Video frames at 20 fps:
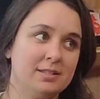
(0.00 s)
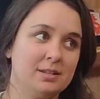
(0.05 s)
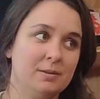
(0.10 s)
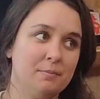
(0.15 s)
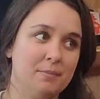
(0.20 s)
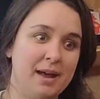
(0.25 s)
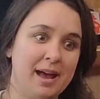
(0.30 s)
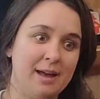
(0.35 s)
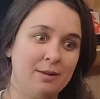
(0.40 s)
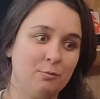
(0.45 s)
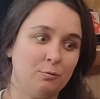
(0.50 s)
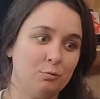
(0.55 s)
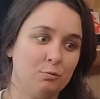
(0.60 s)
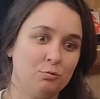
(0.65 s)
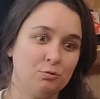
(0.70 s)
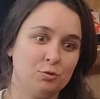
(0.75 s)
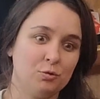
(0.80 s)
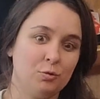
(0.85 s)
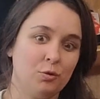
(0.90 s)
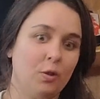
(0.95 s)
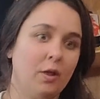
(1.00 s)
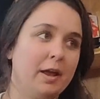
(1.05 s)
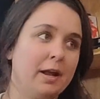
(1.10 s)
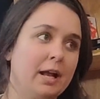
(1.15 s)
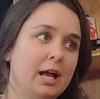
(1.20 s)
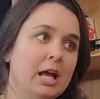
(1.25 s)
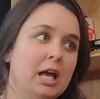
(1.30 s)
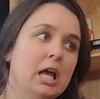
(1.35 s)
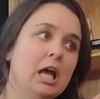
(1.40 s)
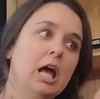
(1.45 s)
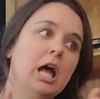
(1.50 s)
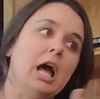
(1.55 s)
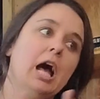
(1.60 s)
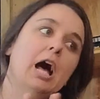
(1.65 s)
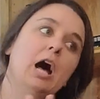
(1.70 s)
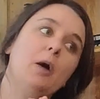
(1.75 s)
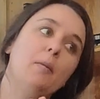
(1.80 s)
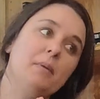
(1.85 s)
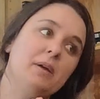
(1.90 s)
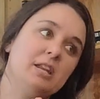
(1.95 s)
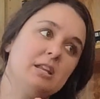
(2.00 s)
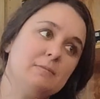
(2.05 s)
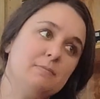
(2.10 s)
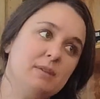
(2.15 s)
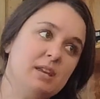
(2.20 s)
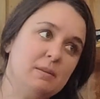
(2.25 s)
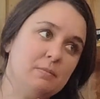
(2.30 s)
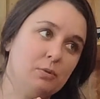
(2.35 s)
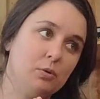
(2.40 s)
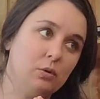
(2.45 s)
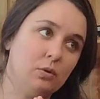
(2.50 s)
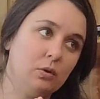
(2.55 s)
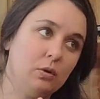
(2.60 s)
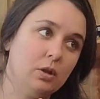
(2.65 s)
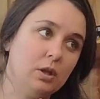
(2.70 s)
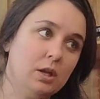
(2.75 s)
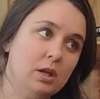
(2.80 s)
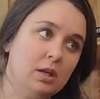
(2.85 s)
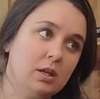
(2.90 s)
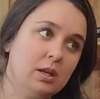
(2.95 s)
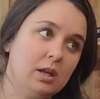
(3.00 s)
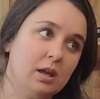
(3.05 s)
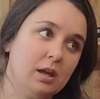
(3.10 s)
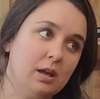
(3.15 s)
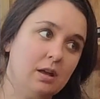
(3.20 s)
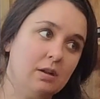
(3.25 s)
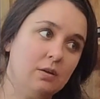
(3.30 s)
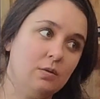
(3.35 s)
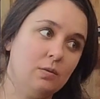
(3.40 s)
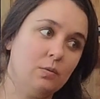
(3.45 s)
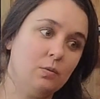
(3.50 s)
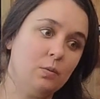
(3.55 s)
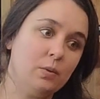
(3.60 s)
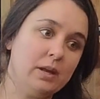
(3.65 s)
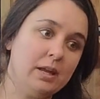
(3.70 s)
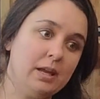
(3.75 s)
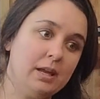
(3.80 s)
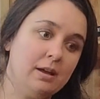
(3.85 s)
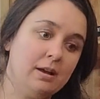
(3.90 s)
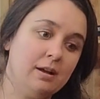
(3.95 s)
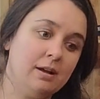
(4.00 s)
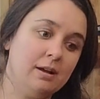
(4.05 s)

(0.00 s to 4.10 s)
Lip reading: in Baton Rouge who are like, how many people can we